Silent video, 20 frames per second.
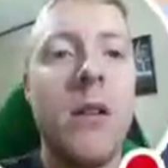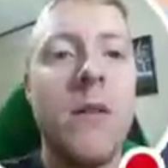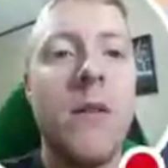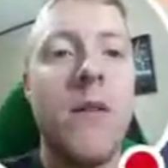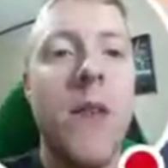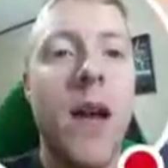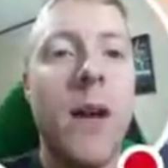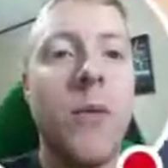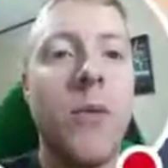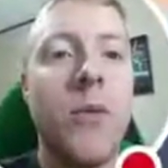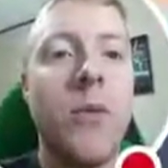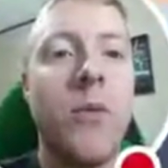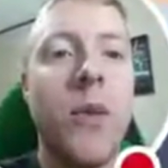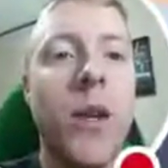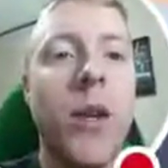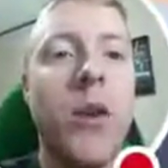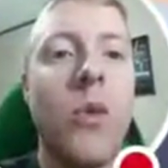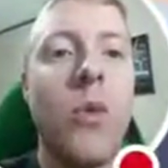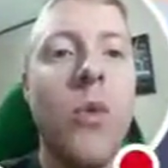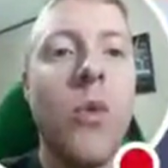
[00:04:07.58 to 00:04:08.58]
that will
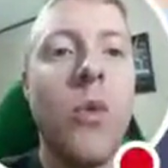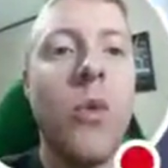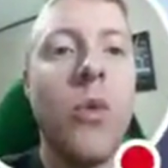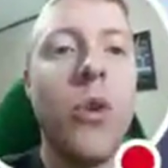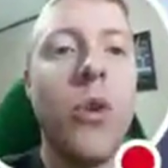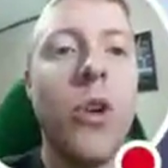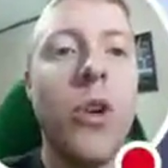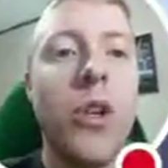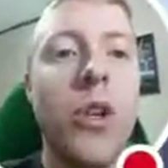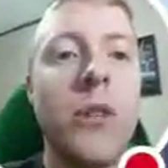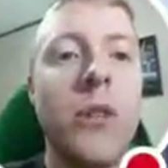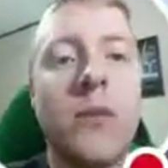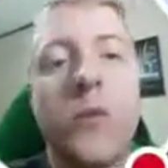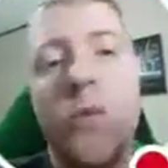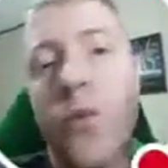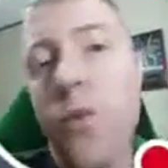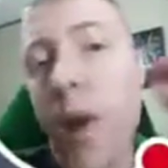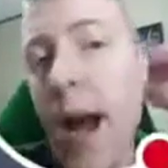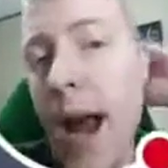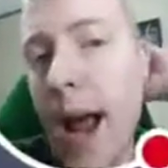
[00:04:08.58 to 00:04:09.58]
record...
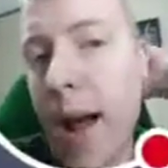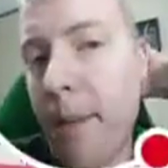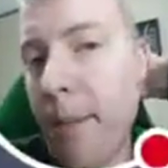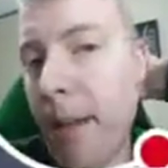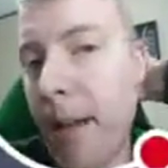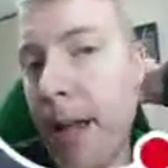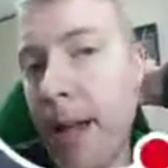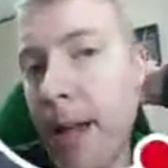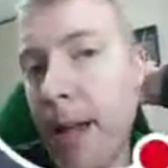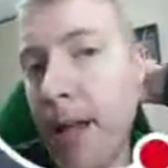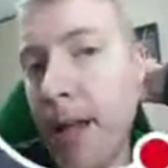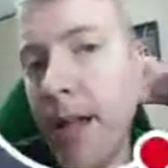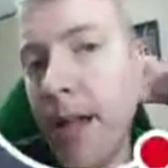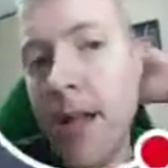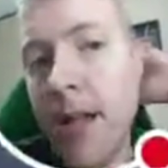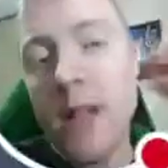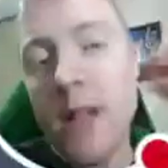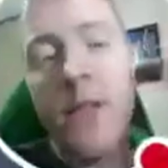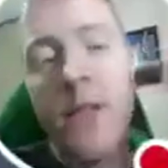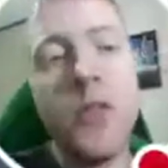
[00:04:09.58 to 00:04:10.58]
Crap, man!
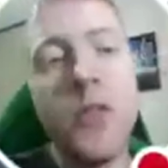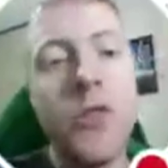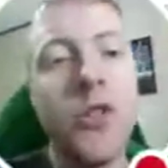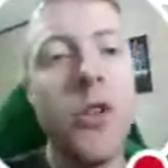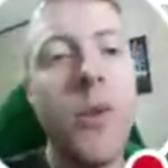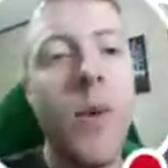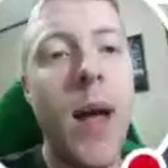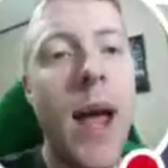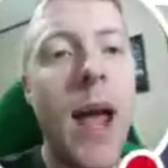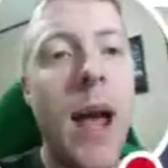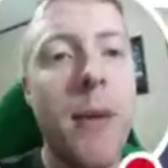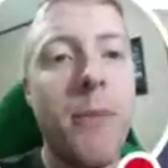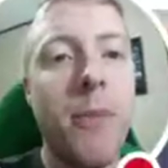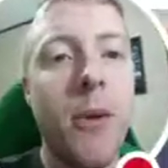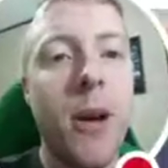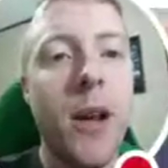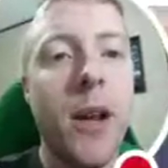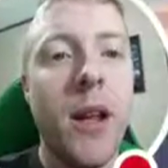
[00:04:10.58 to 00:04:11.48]
There's no app right